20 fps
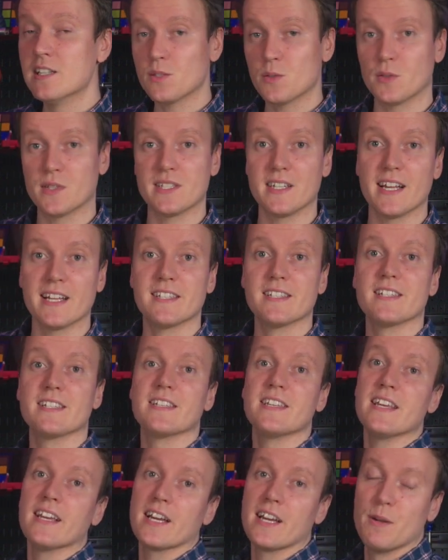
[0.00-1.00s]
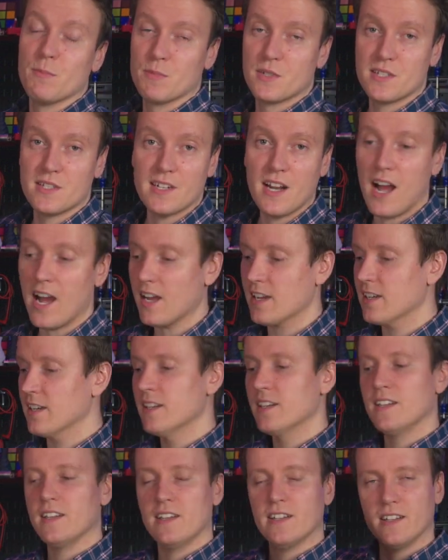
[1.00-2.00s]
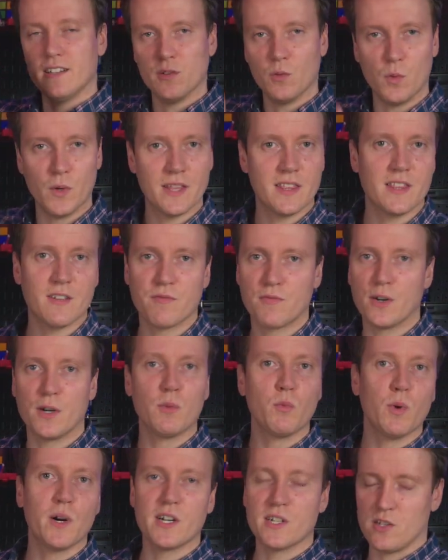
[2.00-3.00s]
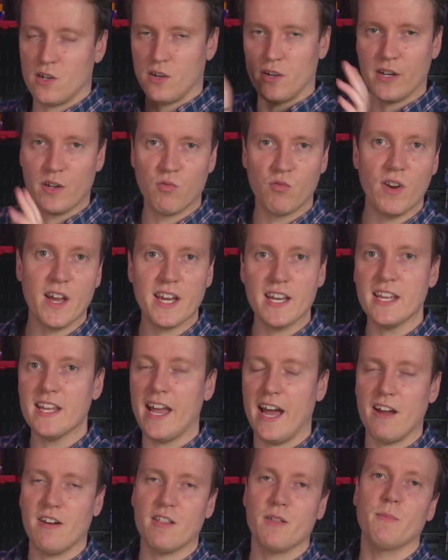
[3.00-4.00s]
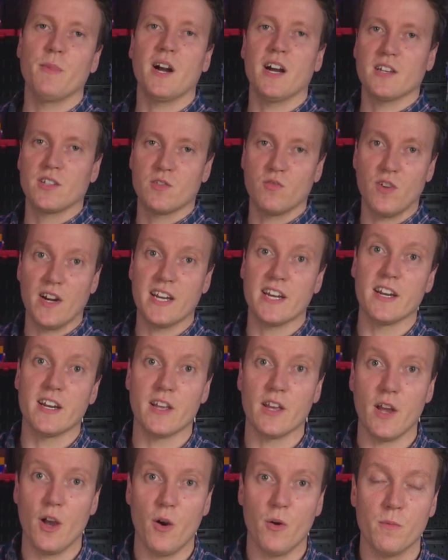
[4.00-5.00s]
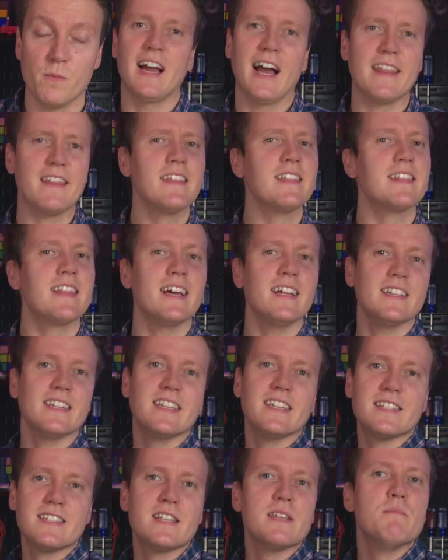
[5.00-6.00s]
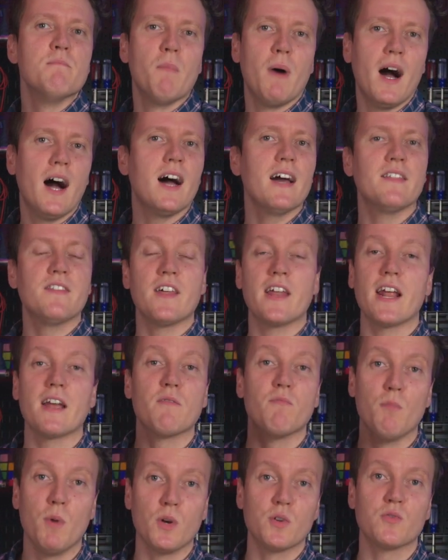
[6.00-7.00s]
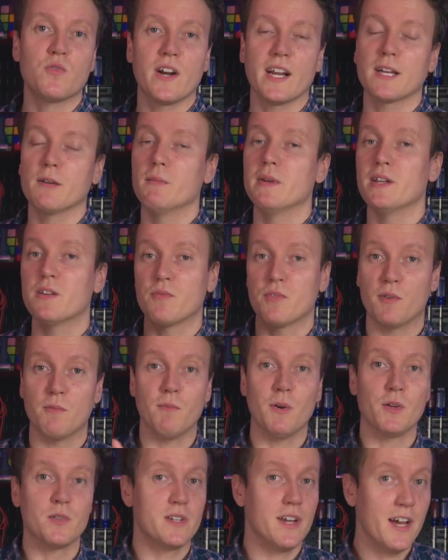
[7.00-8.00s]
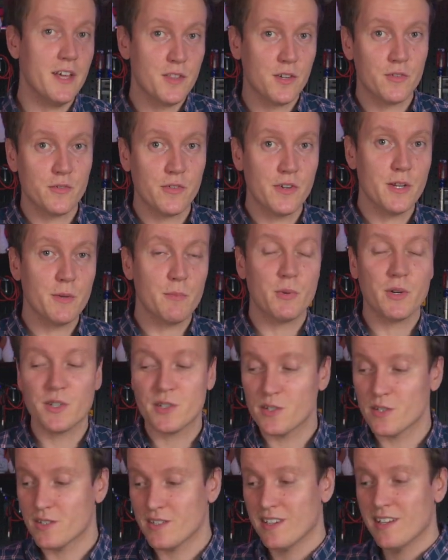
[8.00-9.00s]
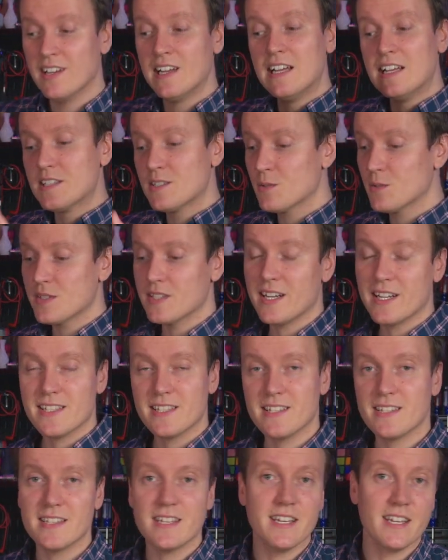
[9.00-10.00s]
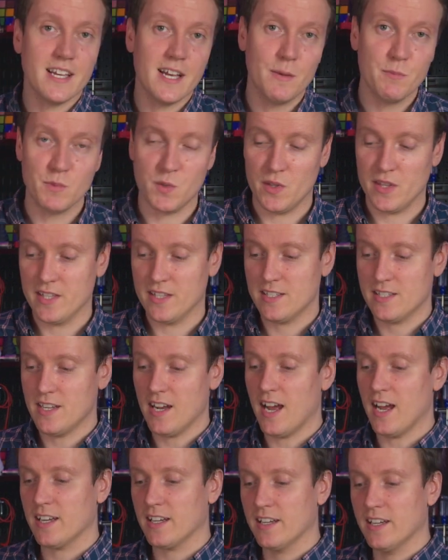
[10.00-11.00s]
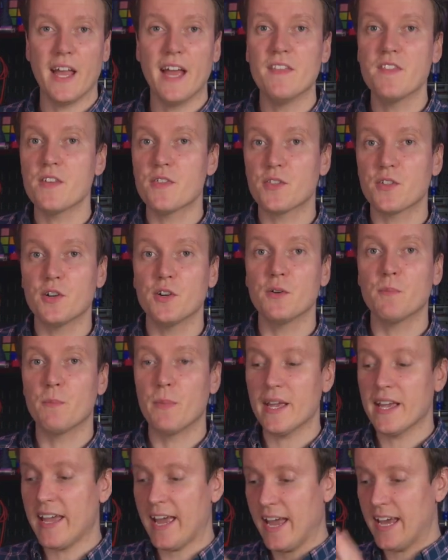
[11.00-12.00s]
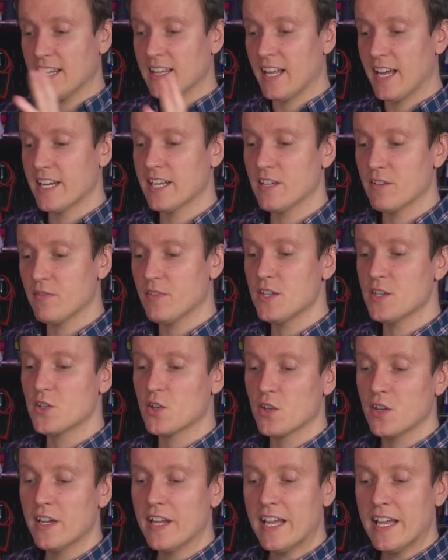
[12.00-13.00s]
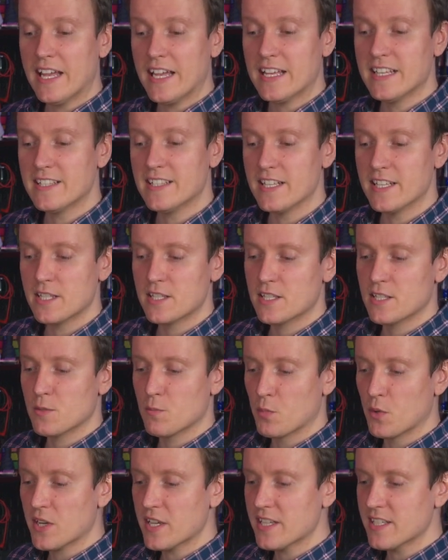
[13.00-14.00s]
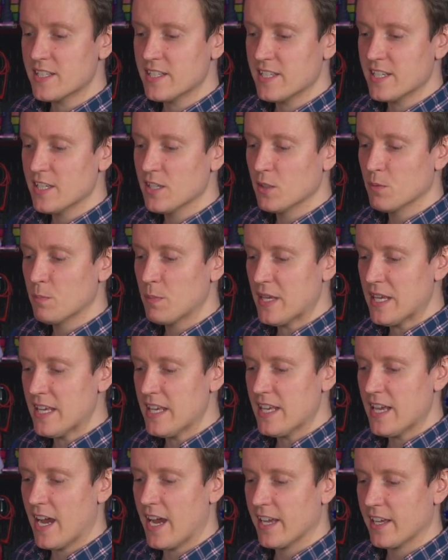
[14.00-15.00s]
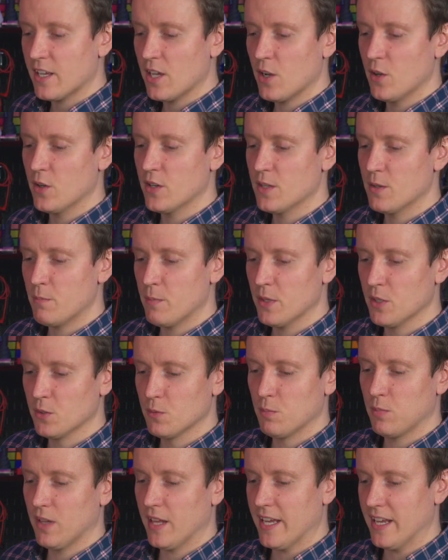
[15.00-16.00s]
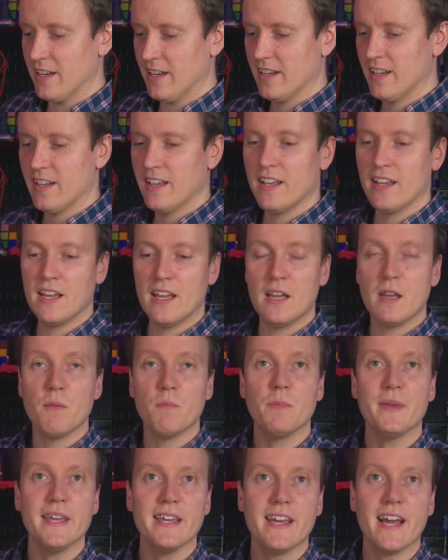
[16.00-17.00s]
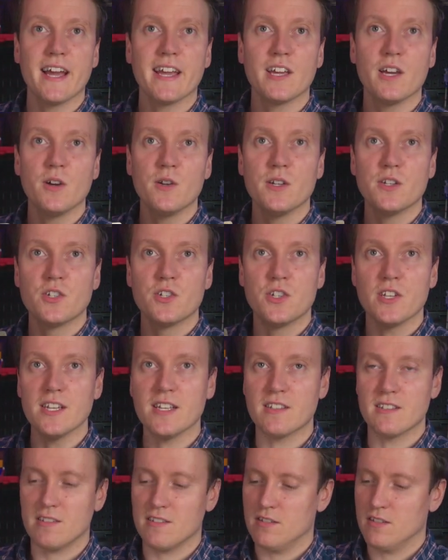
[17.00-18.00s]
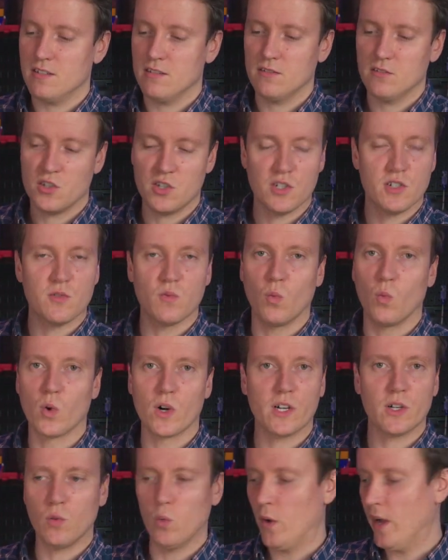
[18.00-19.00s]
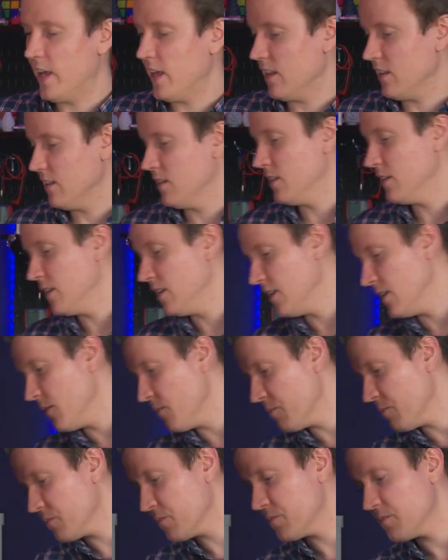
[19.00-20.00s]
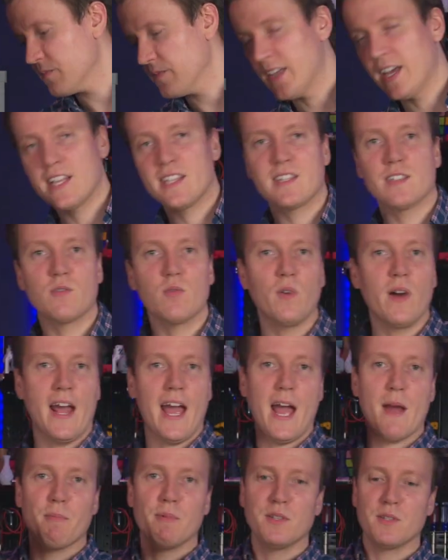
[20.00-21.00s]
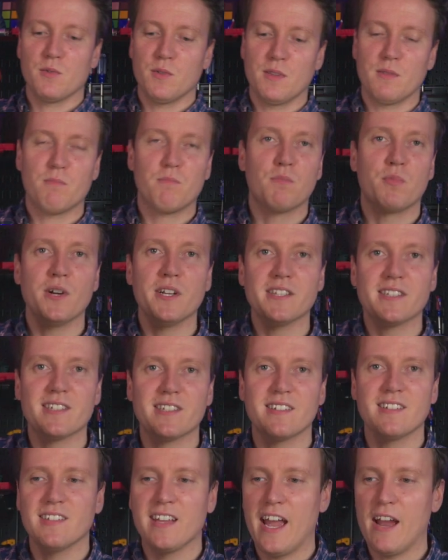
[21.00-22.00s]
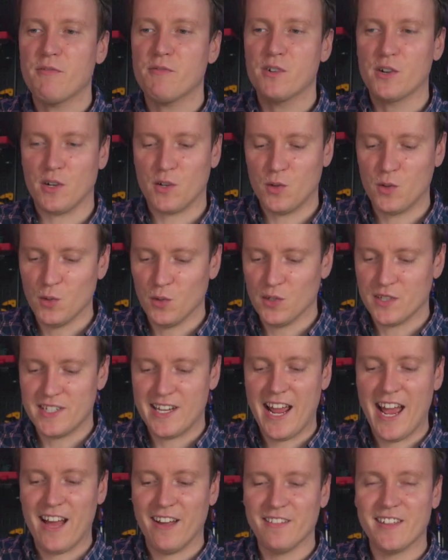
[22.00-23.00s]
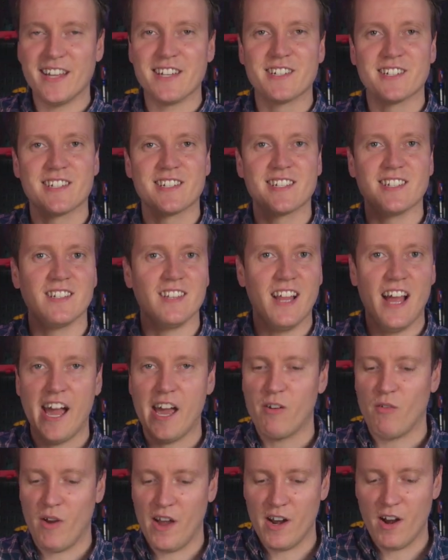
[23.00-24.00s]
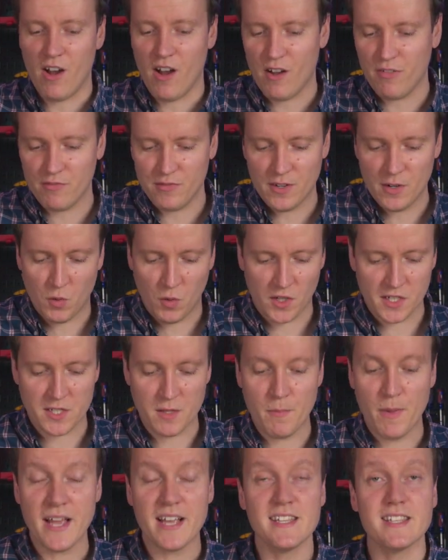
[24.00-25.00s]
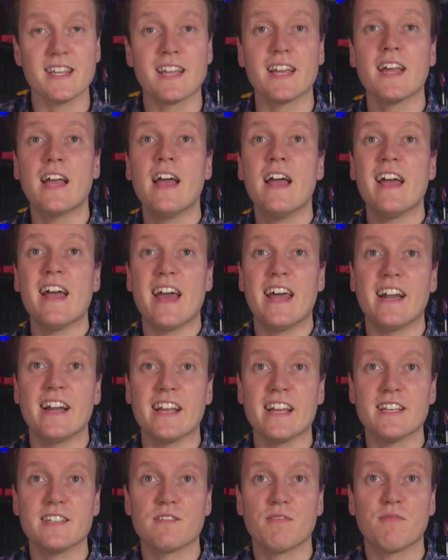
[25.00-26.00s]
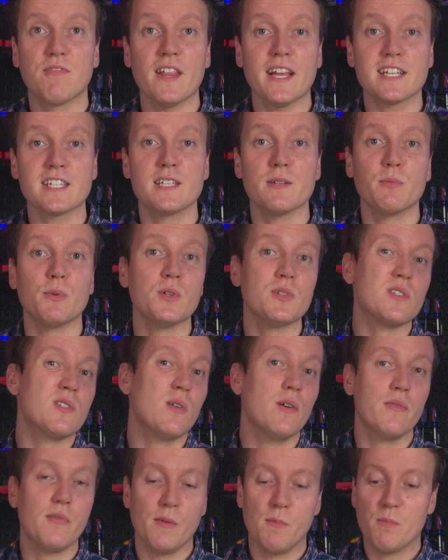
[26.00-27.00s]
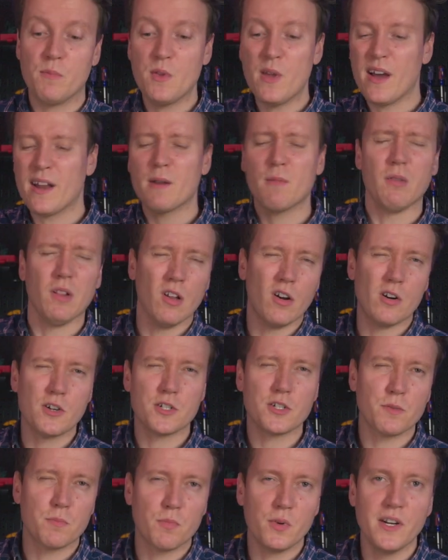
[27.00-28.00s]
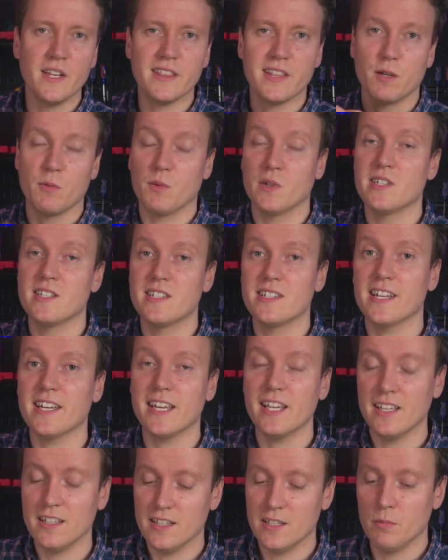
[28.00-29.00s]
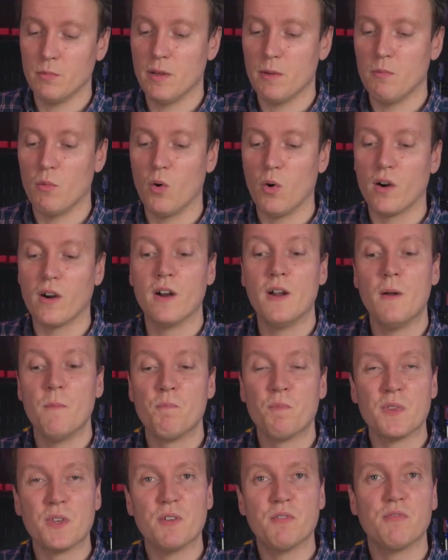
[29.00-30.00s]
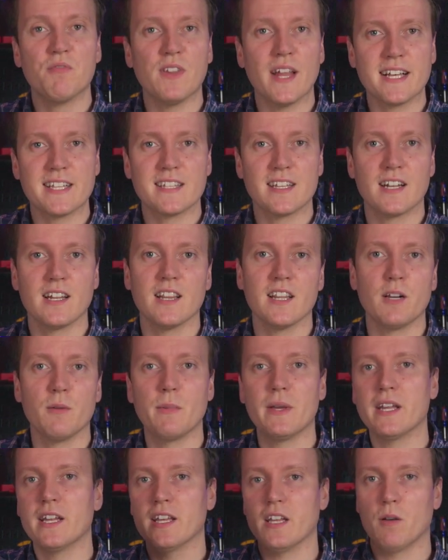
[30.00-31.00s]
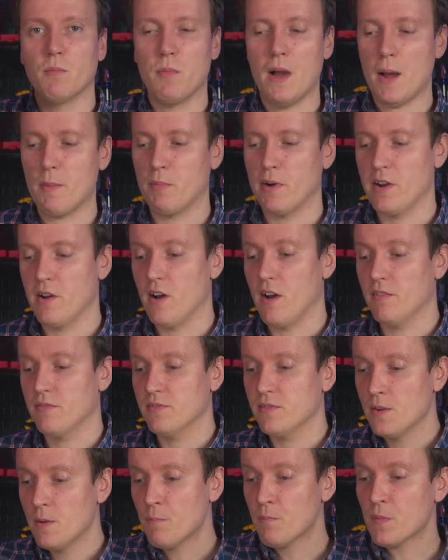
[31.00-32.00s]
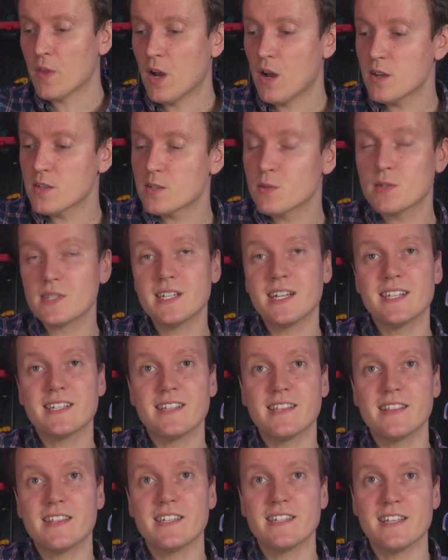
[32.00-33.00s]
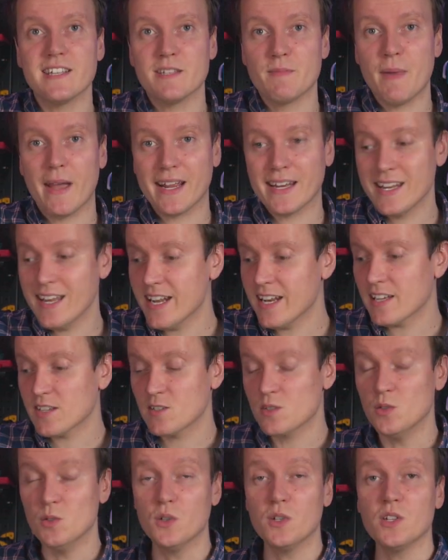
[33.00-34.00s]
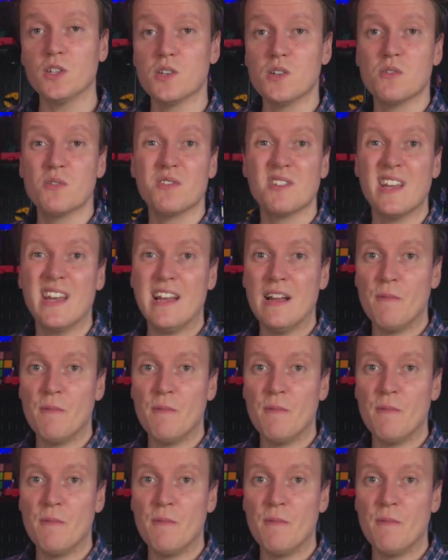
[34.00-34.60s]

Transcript: so it's nice to see it come stock with the firmware is already ready, out of the box, ready to go. I think that is the mod that I most recommend for most other 3D printers, so it's nice to see it comes with it stock. And the third big headlining feature is this spring steel PEI coated build plate. PEI coated sheets just work well that's what happens with prints. After it cools down, they just slide right off. Works amazing, and it is flexible, so if a, you had a larger print that was sticking a little bit more, you flex it a little bit, it'll pop right off. Also, it's nice that this is magnetic, so you can use